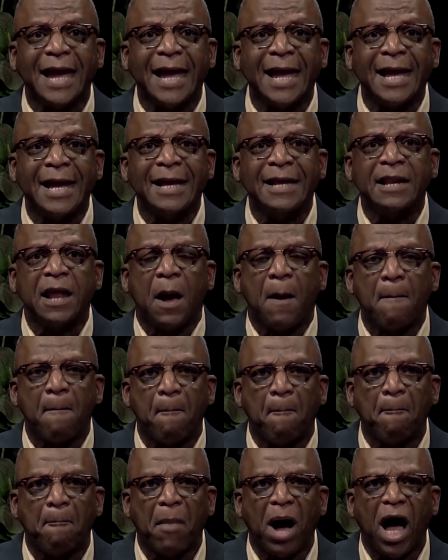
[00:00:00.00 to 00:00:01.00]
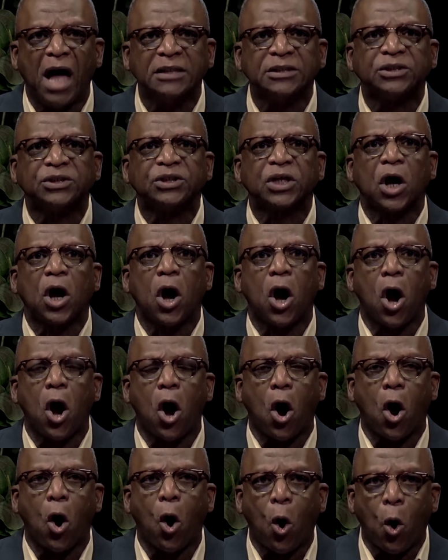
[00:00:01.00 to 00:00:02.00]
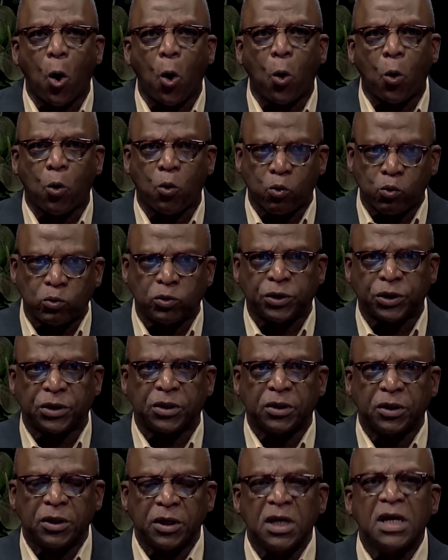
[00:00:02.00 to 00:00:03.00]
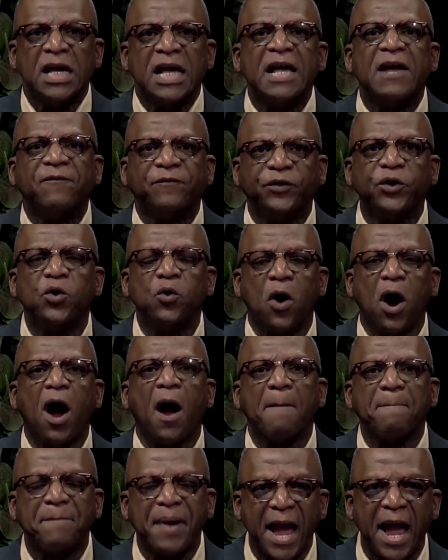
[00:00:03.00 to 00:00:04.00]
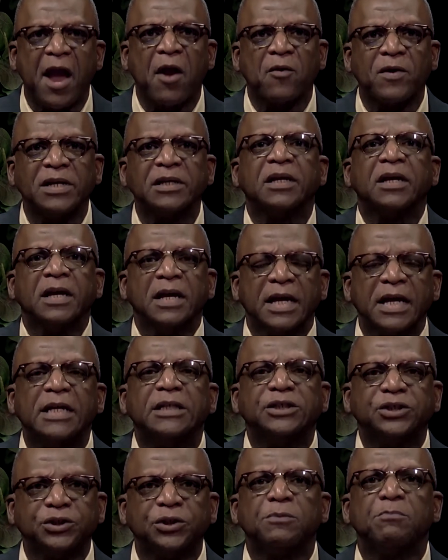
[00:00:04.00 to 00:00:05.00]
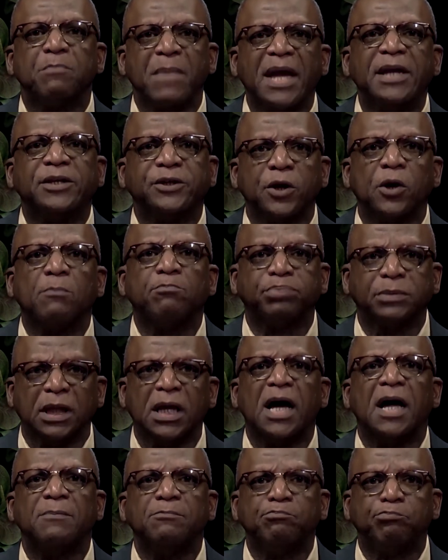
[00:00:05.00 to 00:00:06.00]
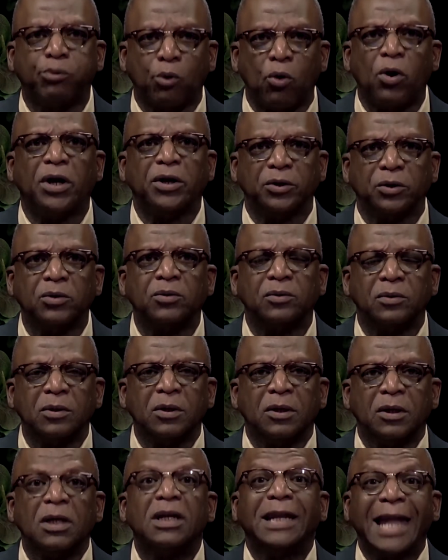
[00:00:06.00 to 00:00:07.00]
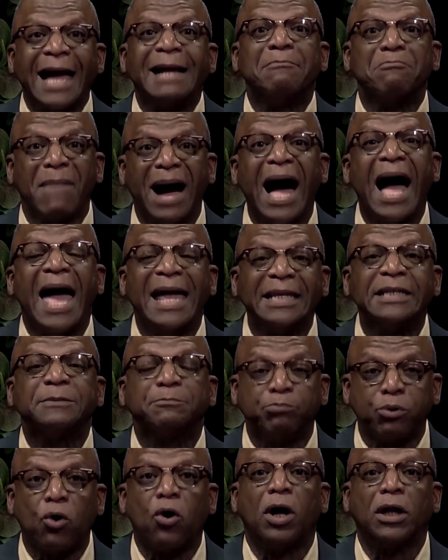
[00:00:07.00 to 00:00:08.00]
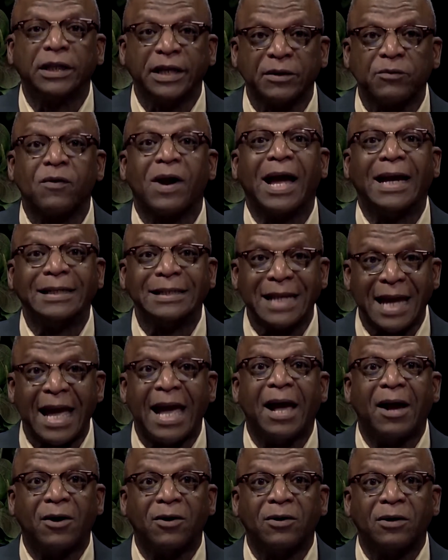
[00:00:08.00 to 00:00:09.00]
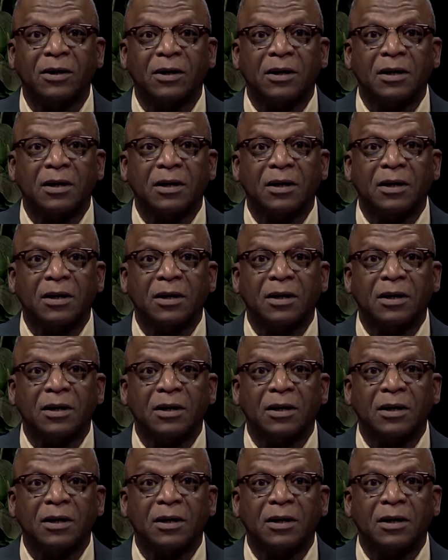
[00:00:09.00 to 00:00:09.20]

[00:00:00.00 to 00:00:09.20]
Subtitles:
18 months old. If you are a parent, it should make your blood boil, like mine is boiling right now.